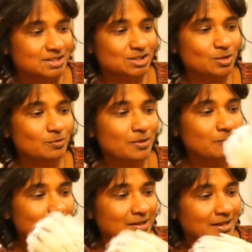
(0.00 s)
So
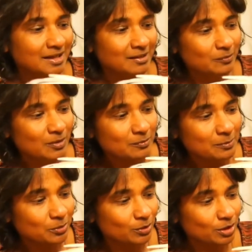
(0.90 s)
when
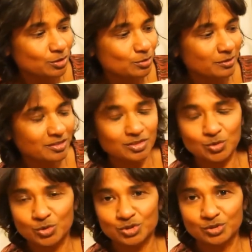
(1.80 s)
we put human
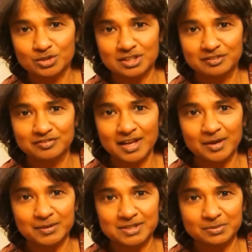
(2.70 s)
thought onto the
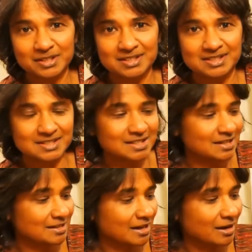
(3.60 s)
flowers, we can
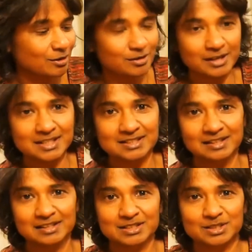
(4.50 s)
see how
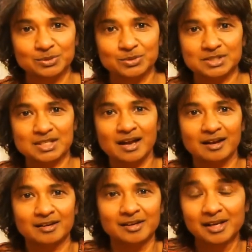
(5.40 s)
crazy these thoughts
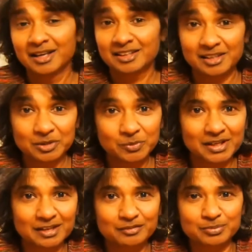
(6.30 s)
are, yet
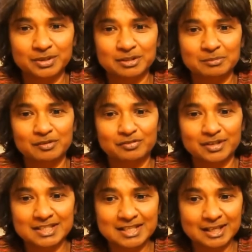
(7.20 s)
we live with them
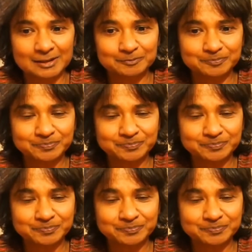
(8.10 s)
every day.